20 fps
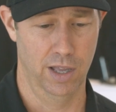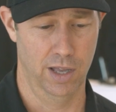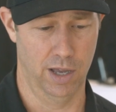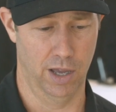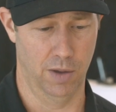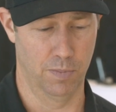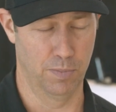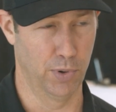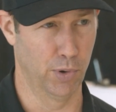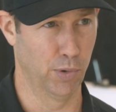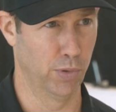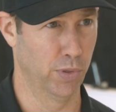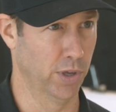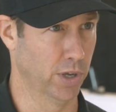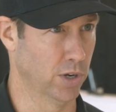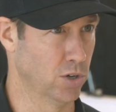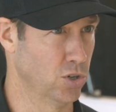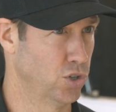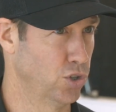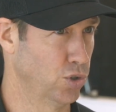uh, both
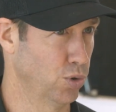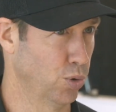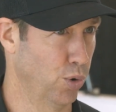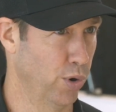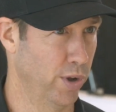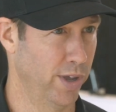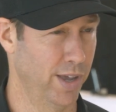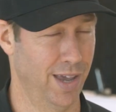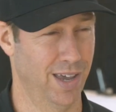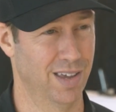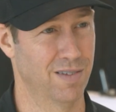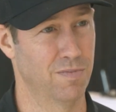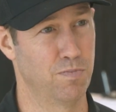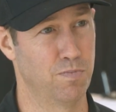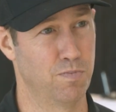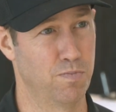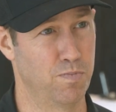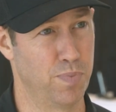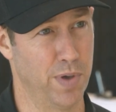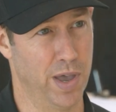enjoy
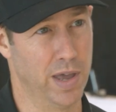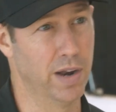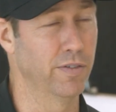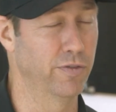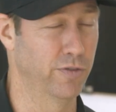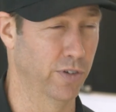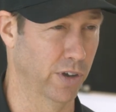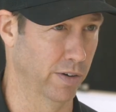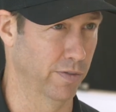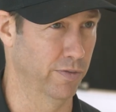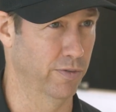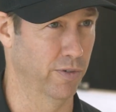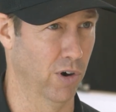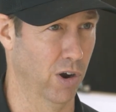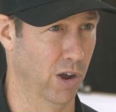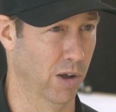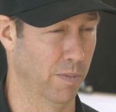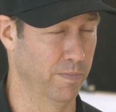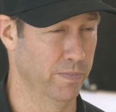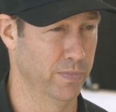and benefit
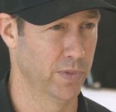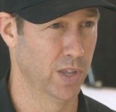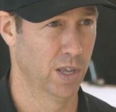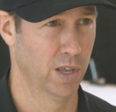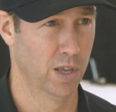from?